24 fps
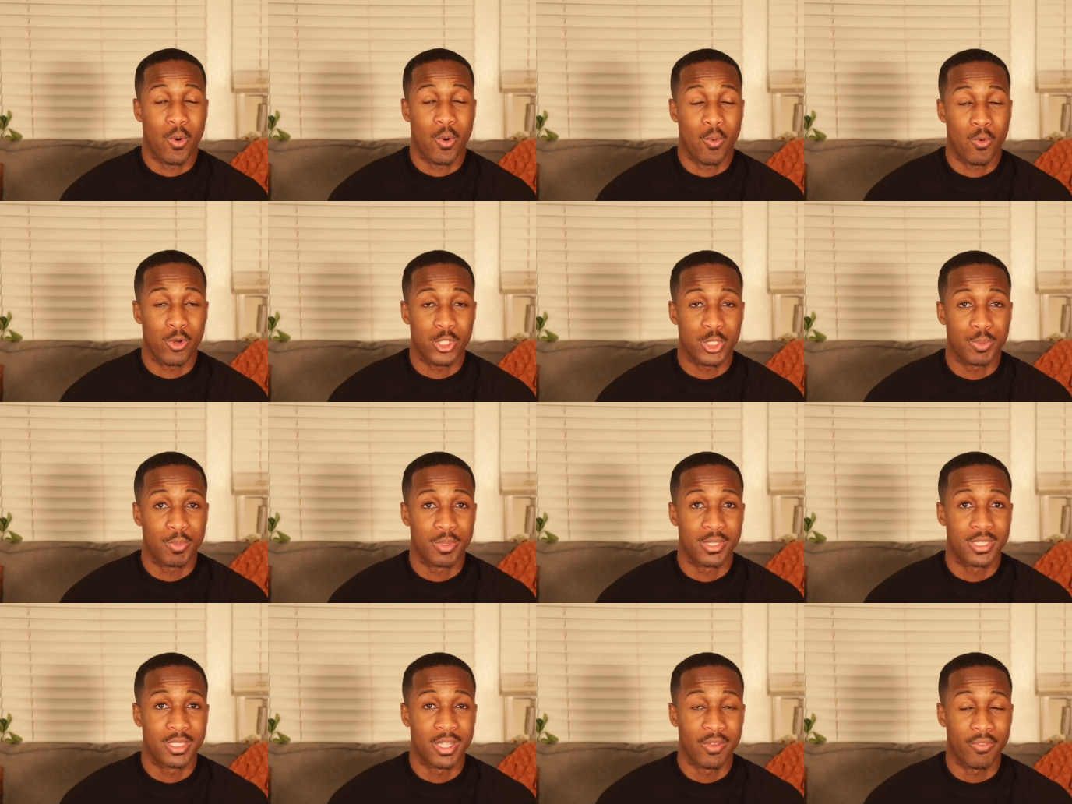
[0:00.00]
What we're
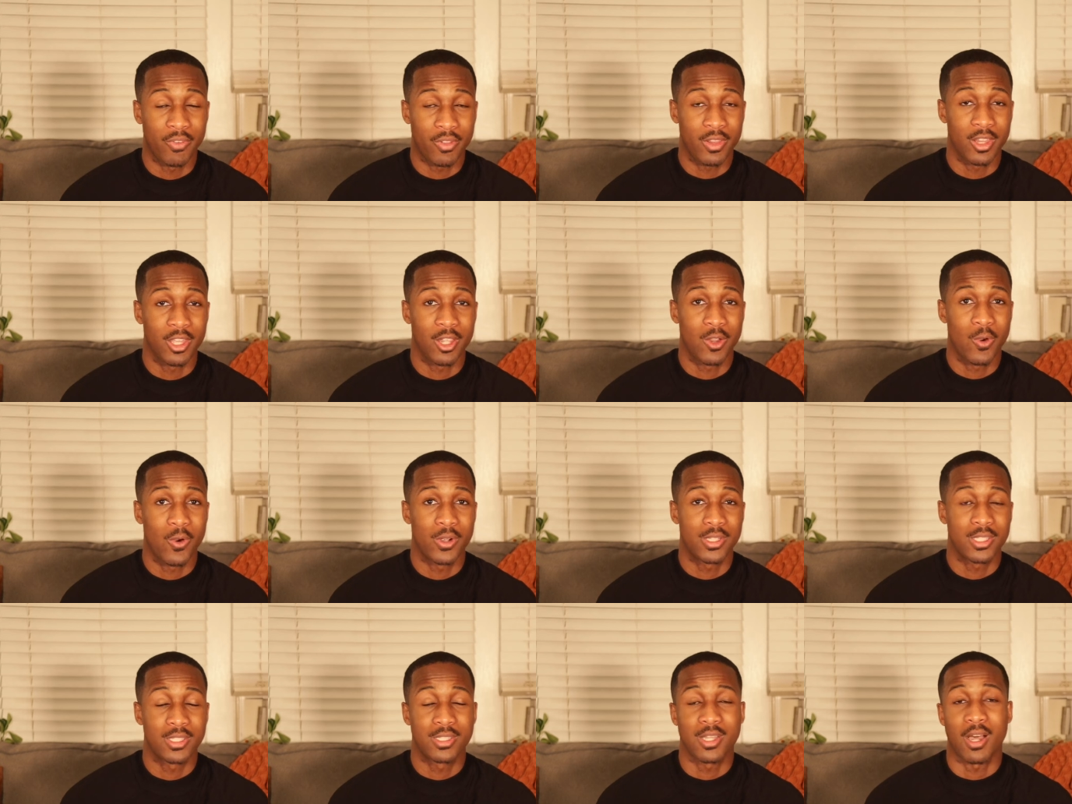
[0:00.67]
specifically
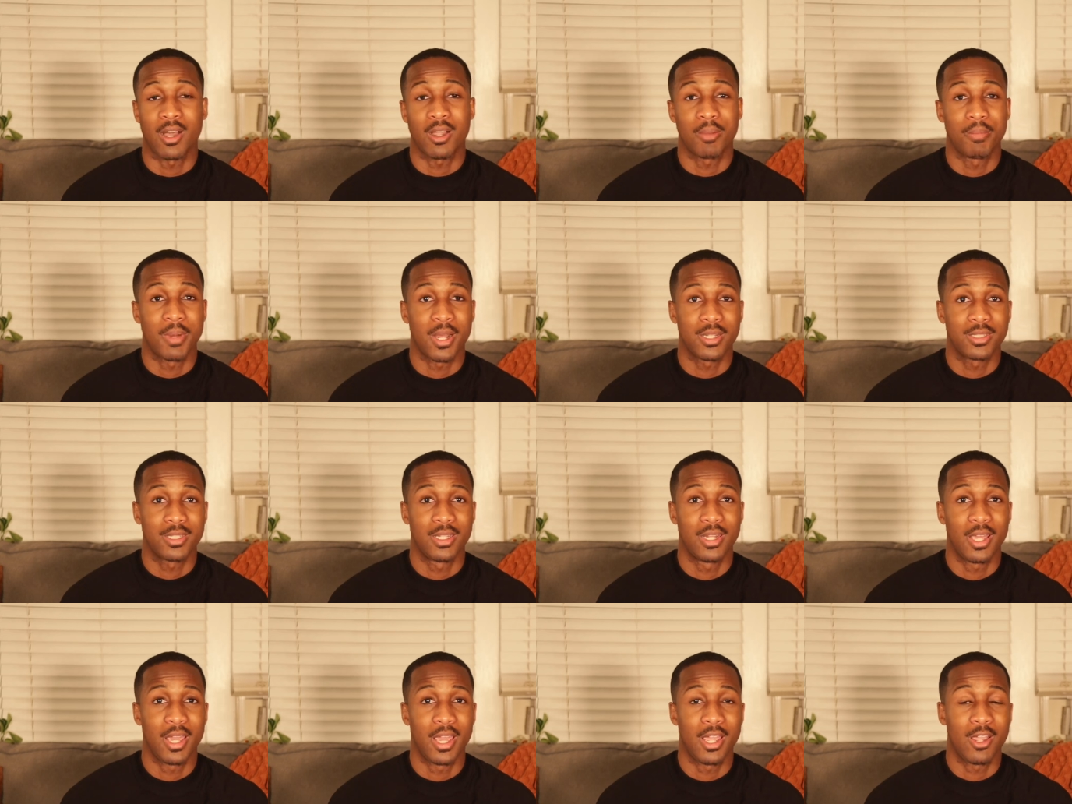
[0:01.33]
going to talk
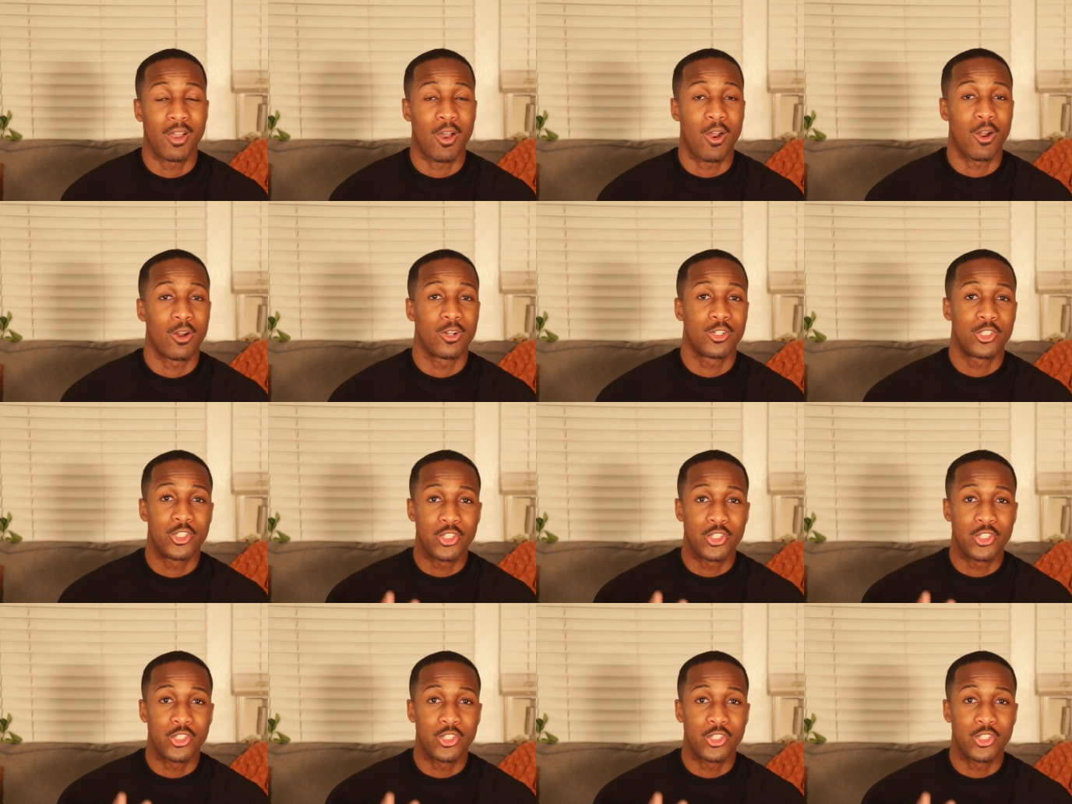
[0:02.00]
about today are